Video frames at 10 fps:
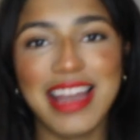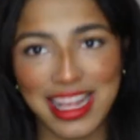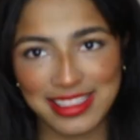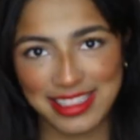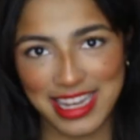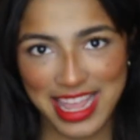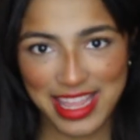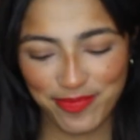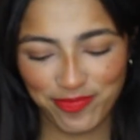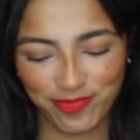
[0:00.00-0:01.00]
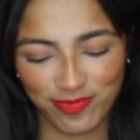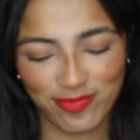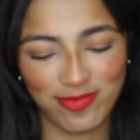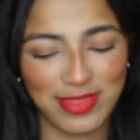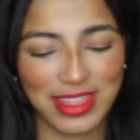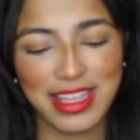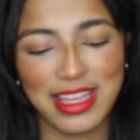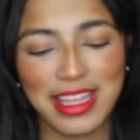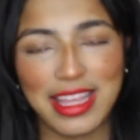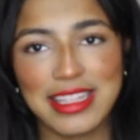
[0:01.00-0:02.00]
Lastly,
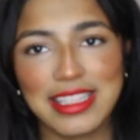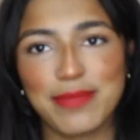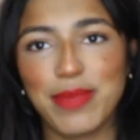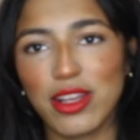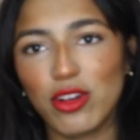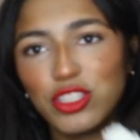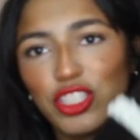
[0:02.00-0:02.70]
is this big old